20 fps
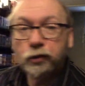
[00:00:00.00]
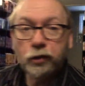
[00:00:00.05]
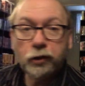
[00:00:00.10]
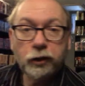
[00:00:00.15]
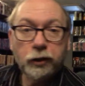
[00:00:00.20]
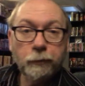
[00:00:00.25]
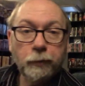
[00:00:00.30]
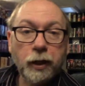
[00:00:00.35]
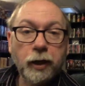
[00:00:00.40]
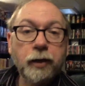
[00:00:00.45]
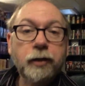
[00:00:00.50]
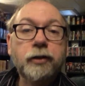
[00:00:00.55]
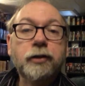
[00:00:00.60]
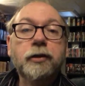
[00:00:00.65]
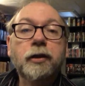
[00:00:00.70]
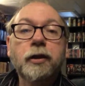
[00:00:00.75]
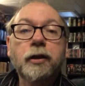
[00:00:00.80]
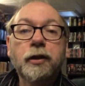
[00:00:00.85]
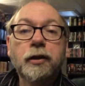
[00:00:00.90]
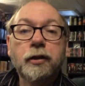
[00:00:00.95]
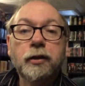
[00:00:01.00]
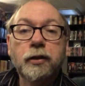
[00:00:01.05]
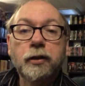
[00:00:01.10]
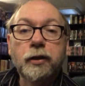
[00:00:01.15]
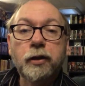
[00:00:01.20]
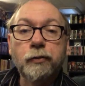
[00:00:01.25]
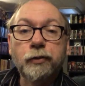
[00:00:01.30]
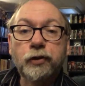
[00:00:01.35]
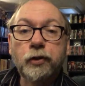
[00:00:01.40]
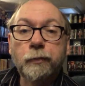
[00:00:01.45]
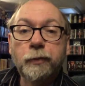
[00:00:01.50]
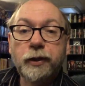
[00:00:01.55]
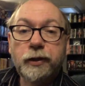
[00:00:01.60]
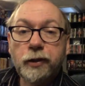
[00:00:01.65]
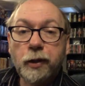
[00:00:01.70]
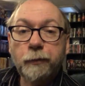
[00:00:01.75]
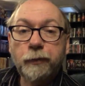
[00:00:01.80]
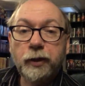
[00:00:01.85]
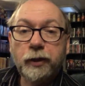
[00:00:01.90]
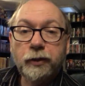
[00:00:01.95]
look in the box. There was going to be
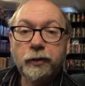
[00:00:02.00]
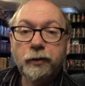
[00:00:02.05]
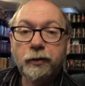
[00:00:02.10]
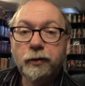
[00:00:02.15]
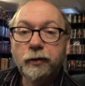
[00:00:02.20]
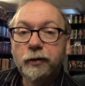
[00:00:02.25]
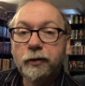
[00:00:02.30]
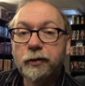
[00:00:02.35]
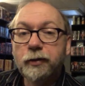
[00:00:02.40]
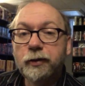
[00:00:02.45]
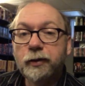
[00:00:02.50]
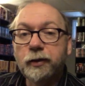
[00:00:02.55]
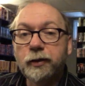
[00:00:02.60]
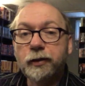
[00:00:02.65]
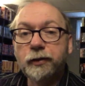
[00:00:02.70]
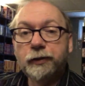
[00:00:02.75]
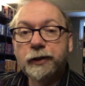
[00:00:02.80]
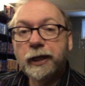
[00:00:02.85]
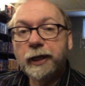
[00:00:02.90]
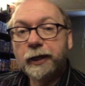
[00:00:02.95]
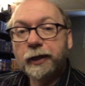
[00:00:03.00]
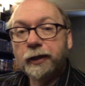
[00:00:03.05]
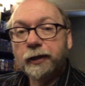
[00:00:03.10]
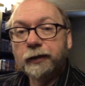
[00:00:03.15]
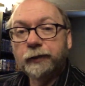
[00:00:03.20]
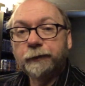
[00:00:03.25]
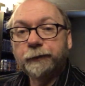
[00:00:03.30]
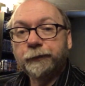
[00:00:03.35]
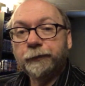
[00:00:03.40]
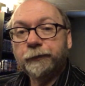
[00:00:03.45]
something that uh,